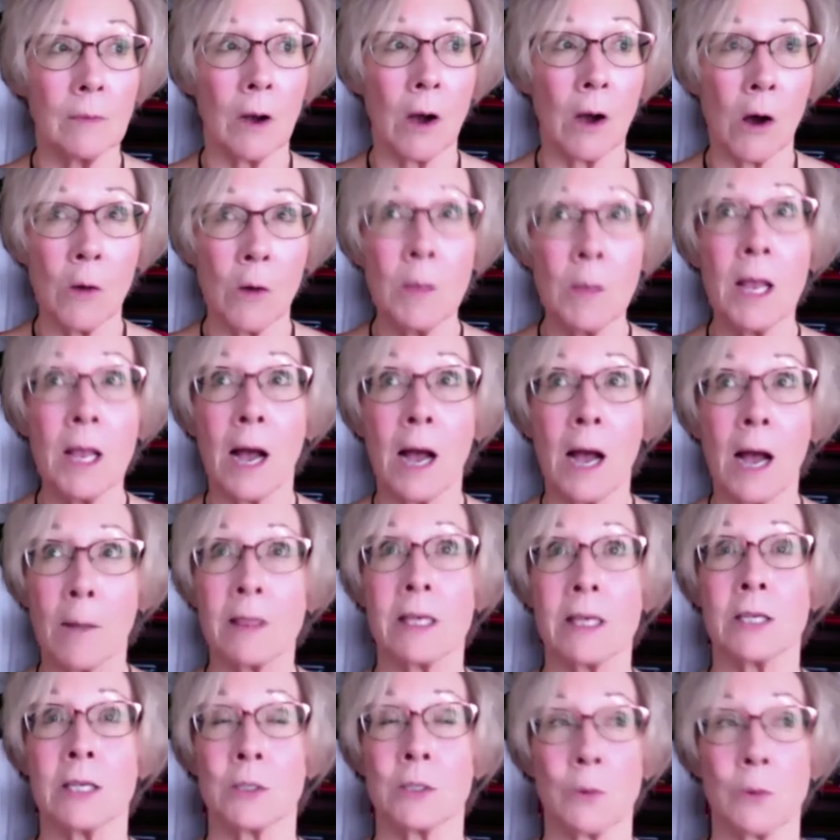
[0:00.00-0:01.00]

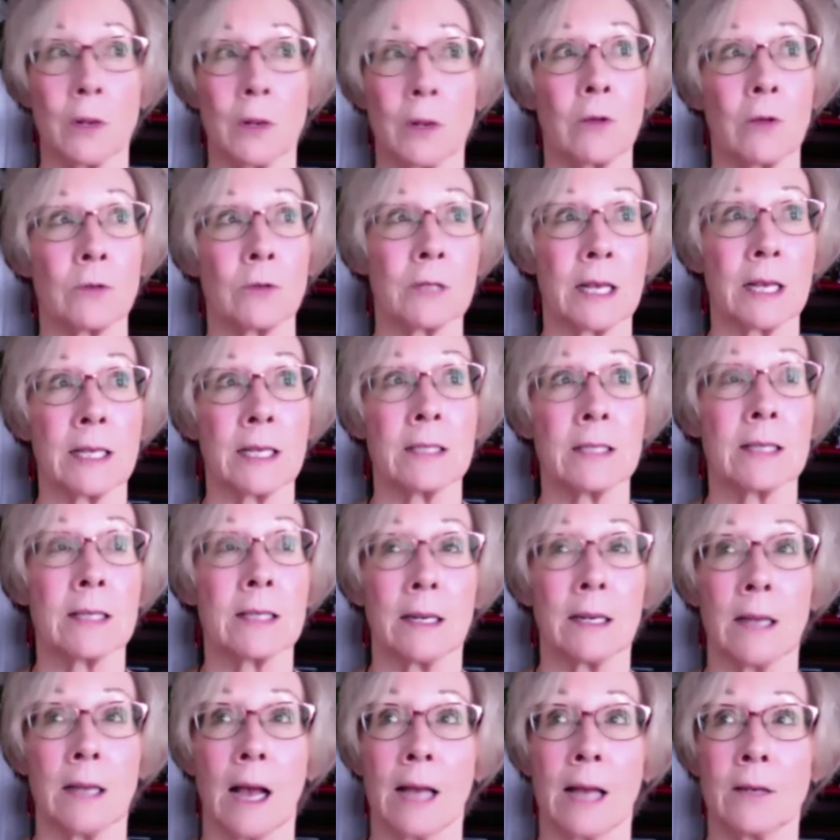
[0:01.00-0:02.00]
homeopathy is one of those things
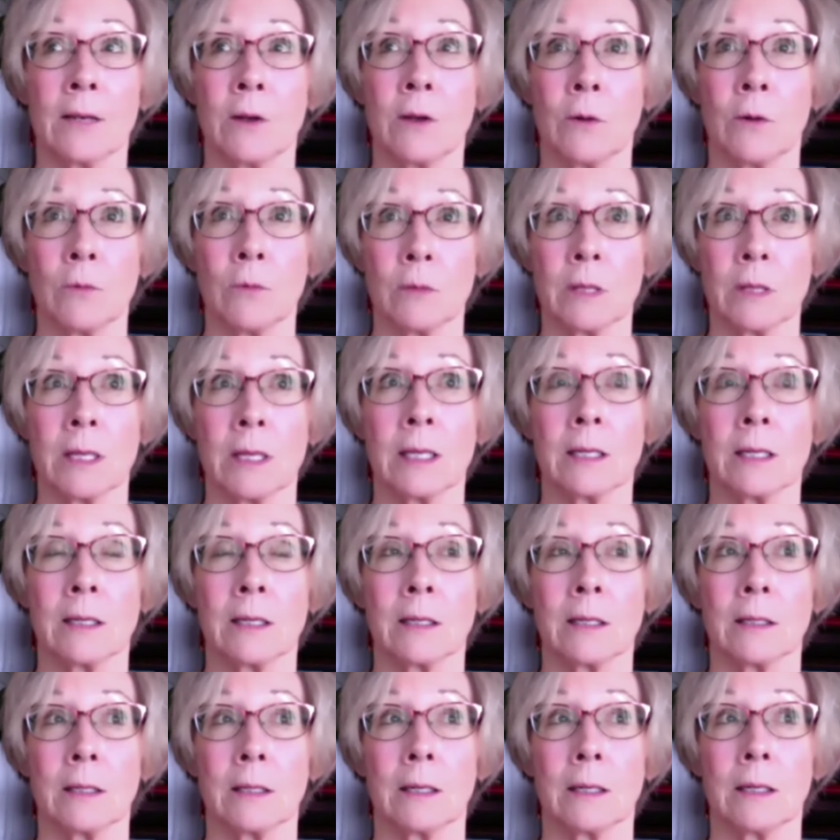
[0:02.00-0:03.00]
that I don't think
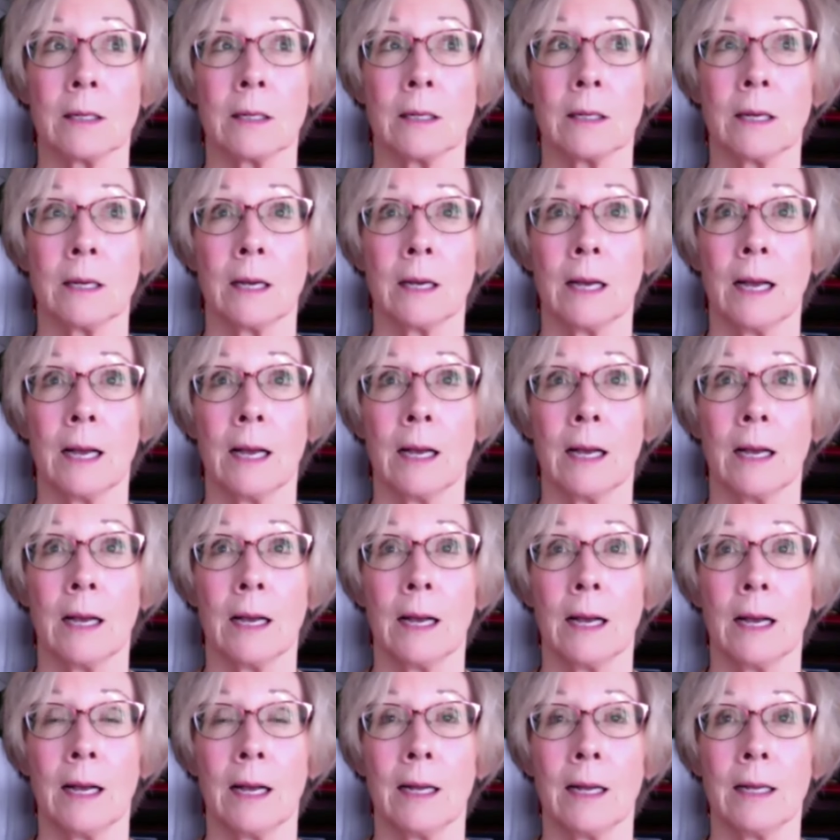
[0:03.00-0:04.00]

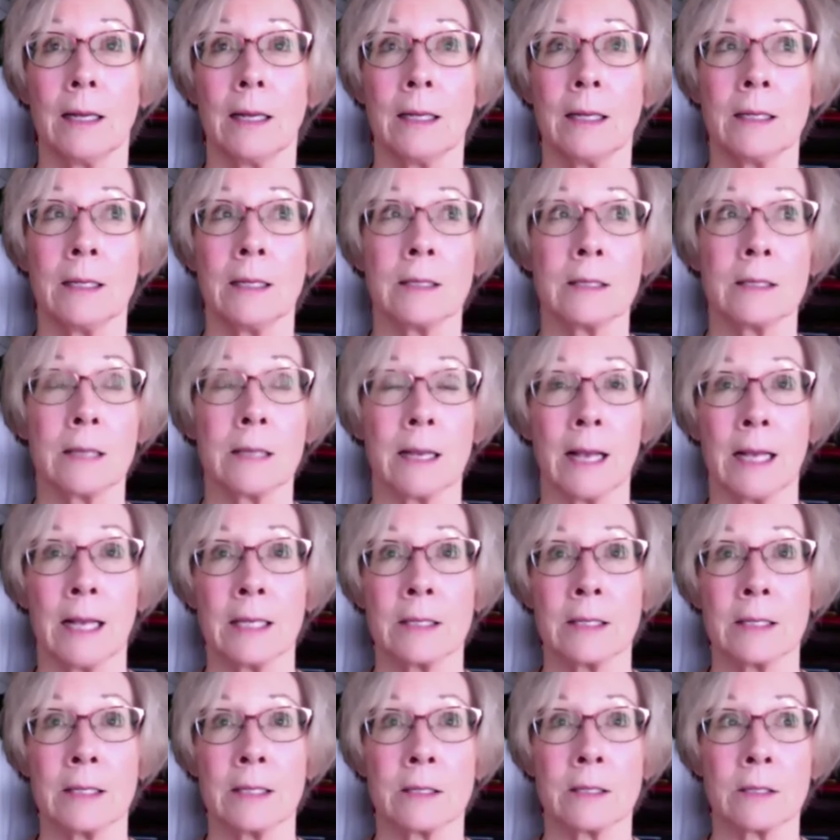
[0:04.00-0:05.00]
is
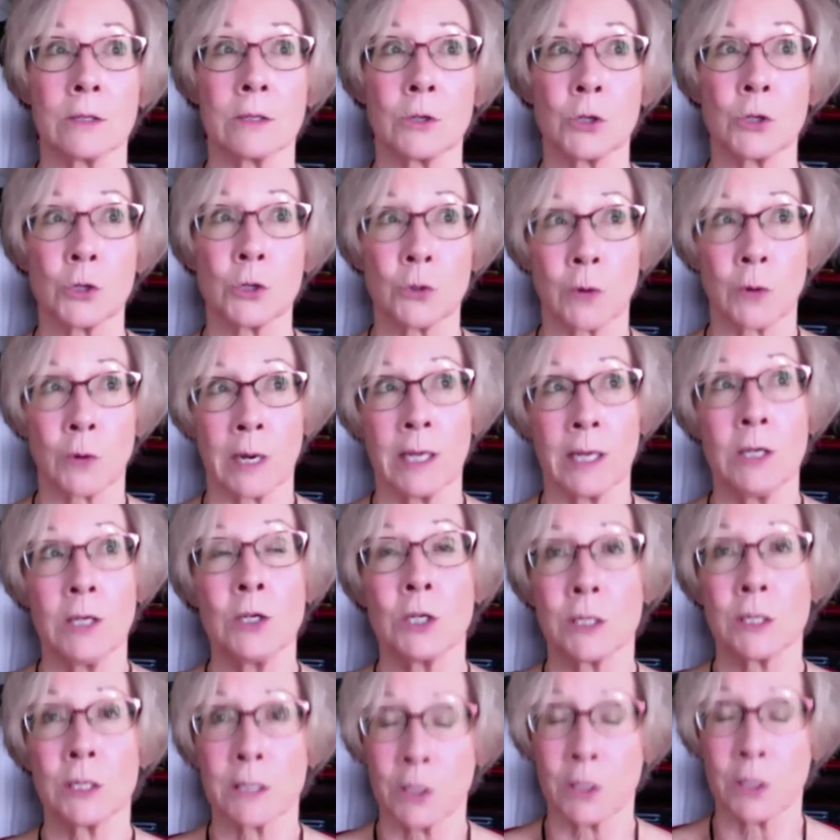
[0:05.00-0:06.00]
as strange
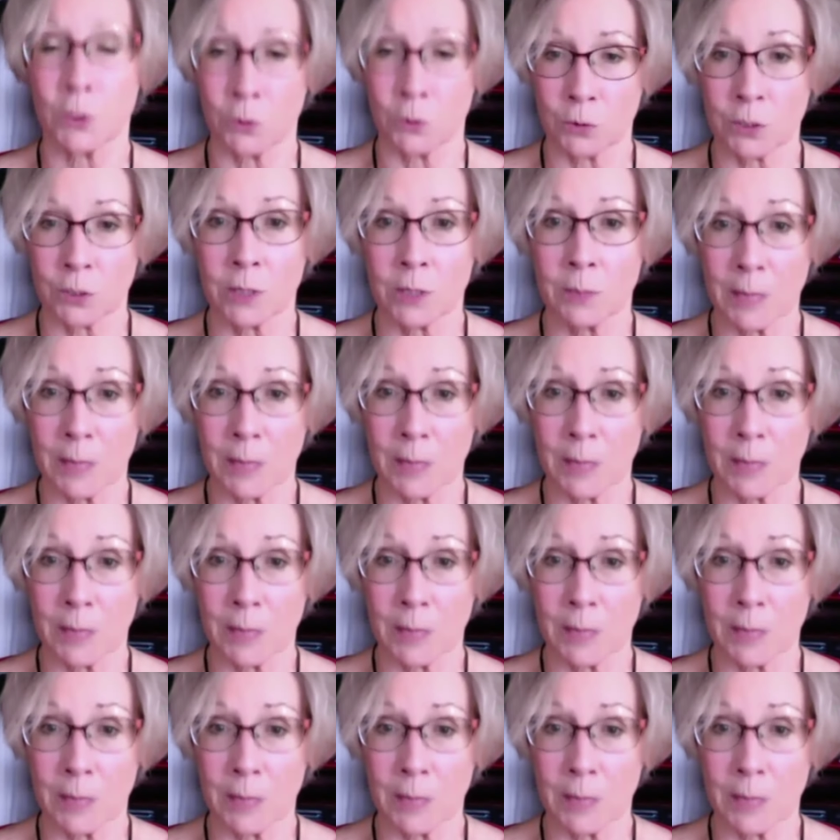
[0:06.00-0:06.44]
as it used to